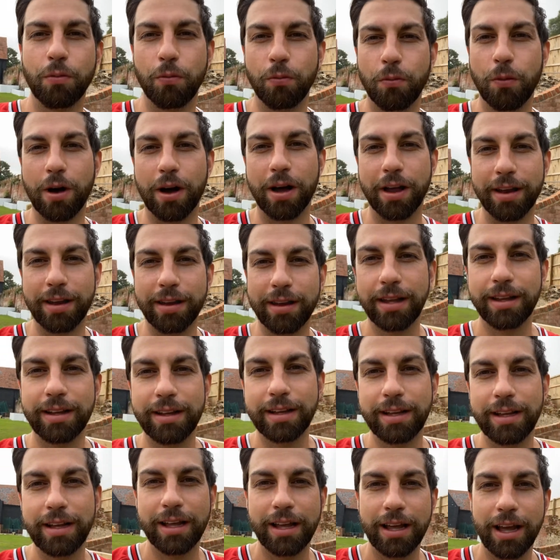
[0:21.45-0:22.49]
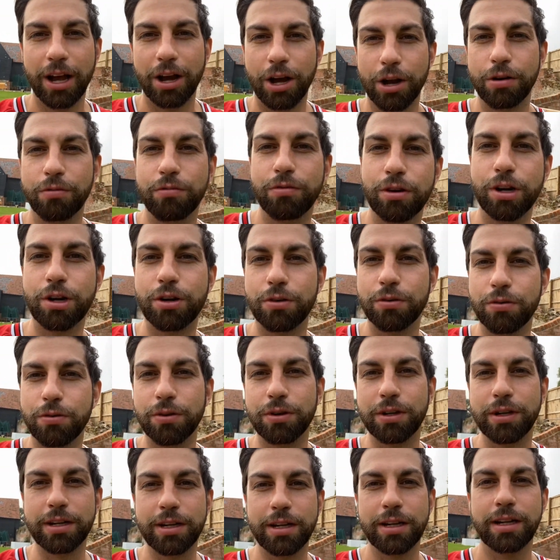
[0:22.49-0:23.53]
One, I
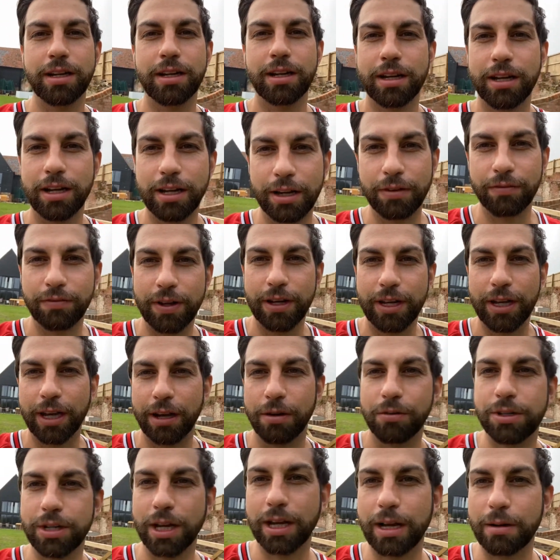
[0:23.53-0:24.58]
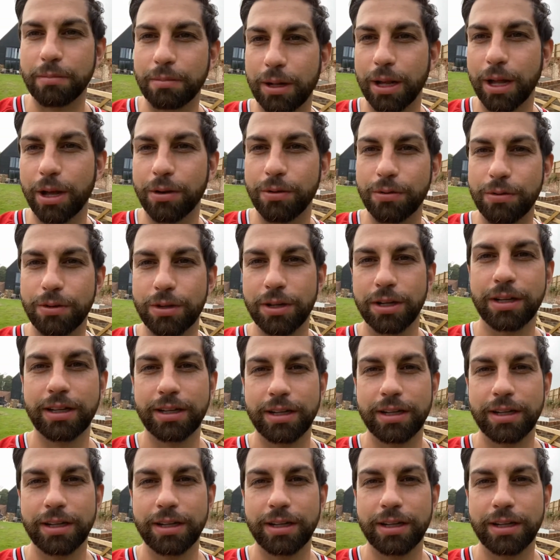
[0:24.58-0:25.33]
recorded a video to upload